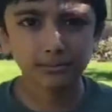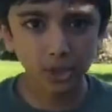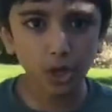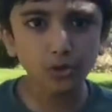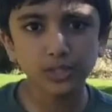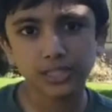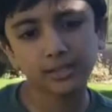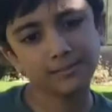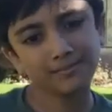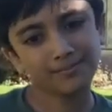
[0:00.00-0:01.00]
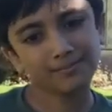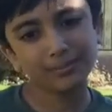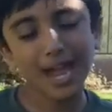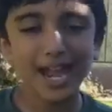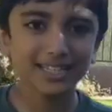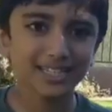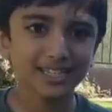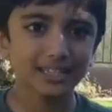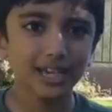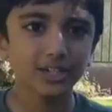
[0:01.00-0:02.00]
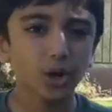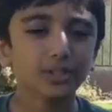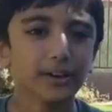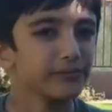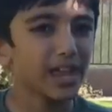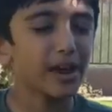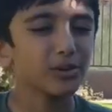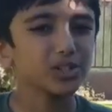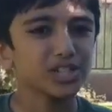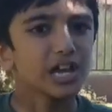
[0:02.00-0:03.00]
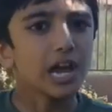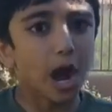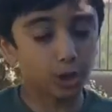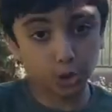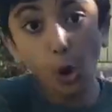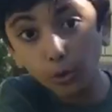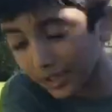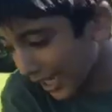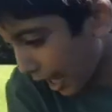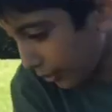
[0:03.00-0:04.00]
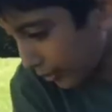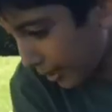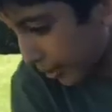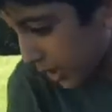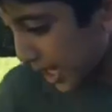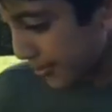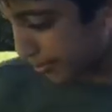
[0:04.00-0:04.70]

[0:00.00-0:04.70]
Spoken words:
Those plants that don't have flowers are totally outnumbered